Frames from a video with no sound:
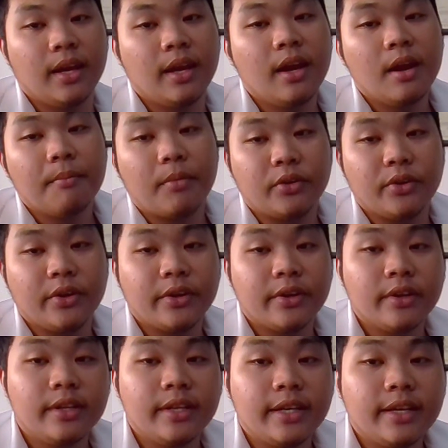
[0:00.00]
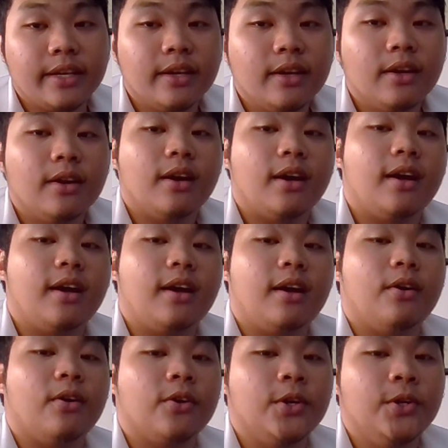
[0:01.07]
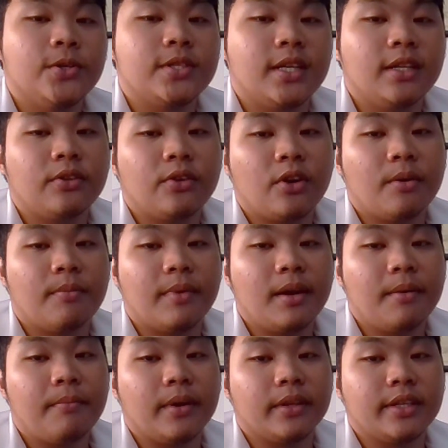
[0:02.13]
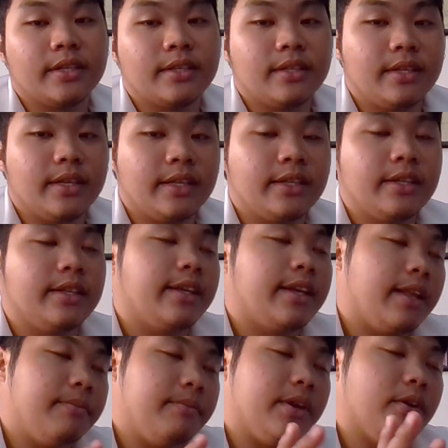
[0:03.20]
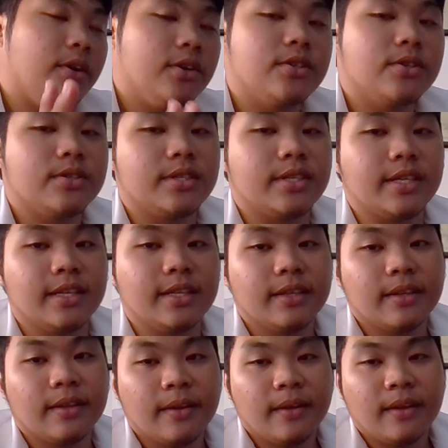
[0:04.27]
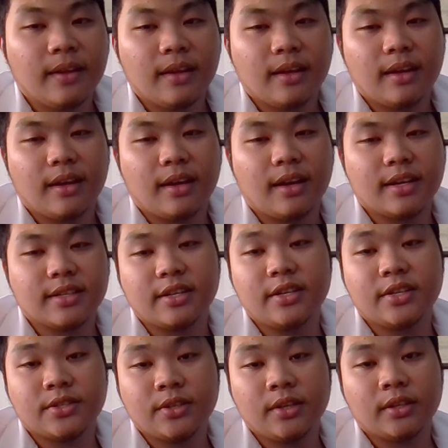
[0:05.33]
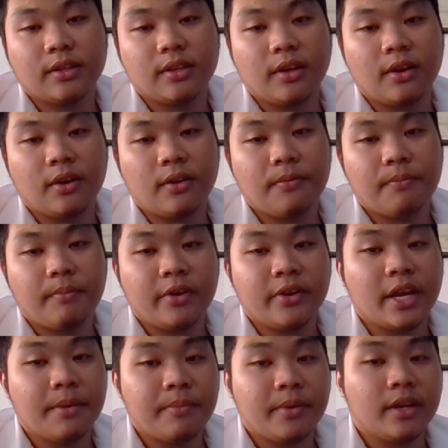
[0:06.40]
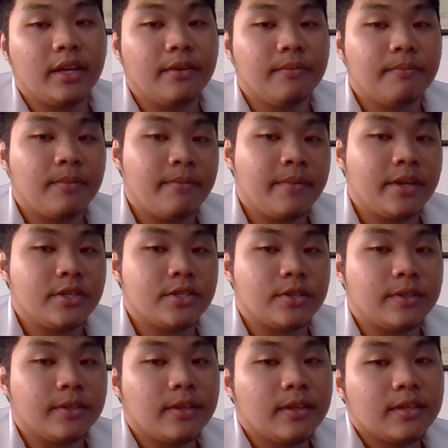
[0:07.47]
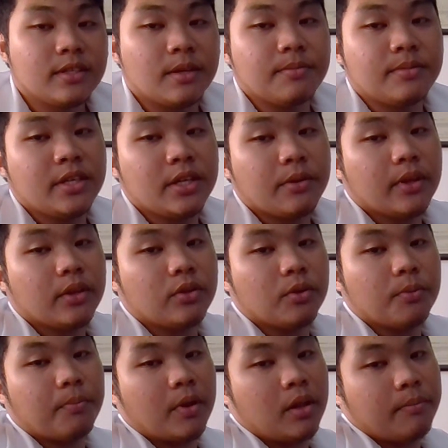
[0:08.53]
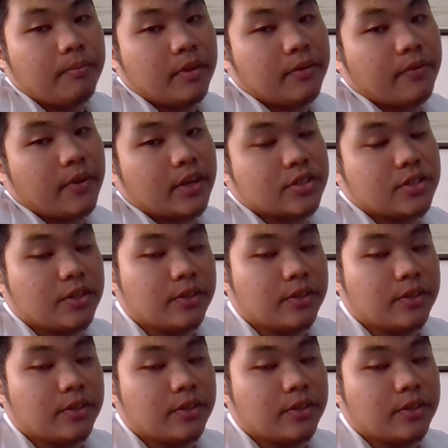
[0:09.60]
particularly occlusal trauma, but it can be also seen as a result of periapical inflammation subsequent to pulp infection.